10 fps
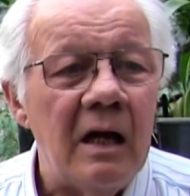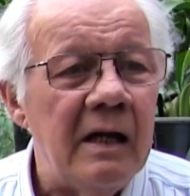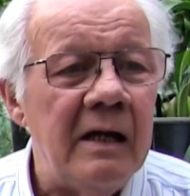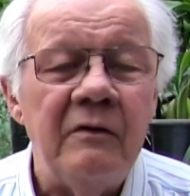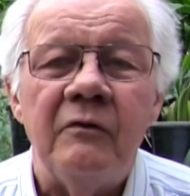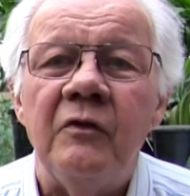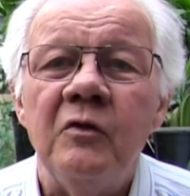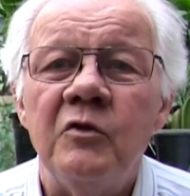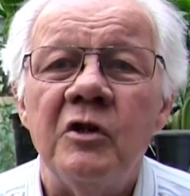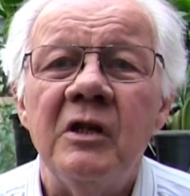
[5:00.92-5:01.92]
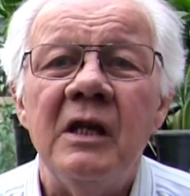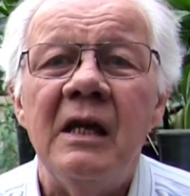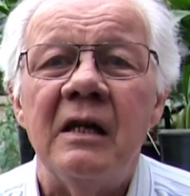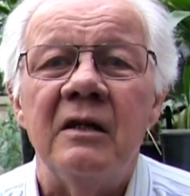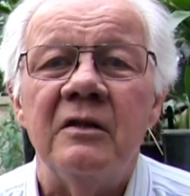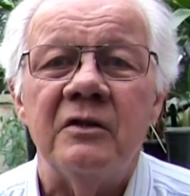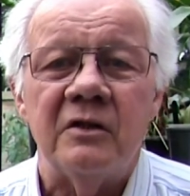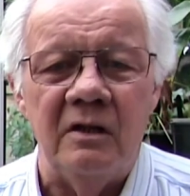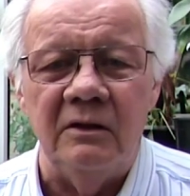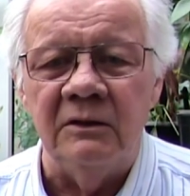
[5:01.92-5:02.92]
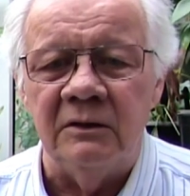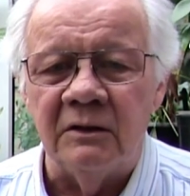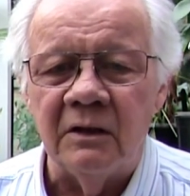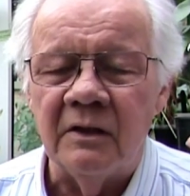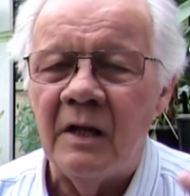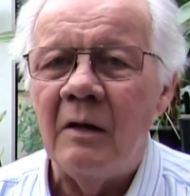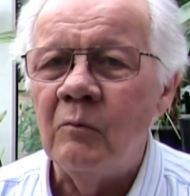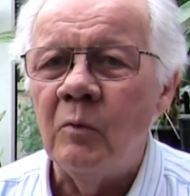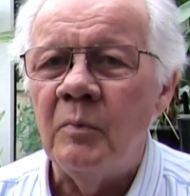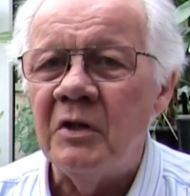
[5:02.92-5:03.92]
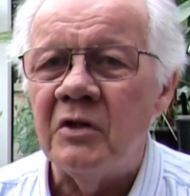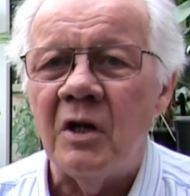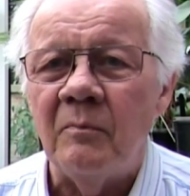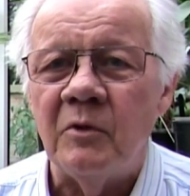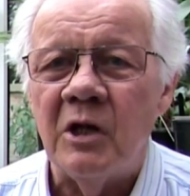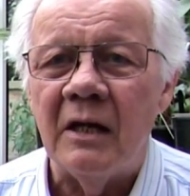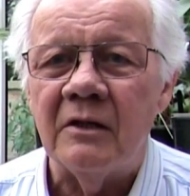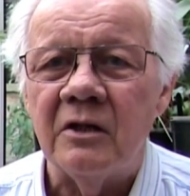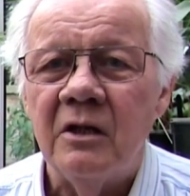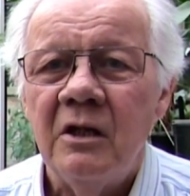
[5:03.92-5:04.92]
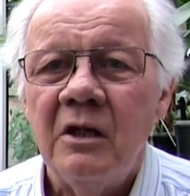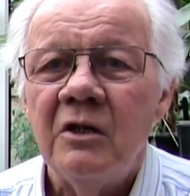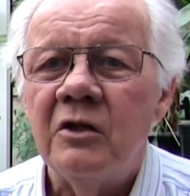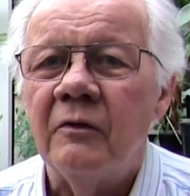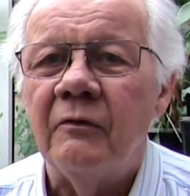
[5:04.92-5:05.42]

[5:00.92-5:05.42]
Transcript: in future years, that will be subject to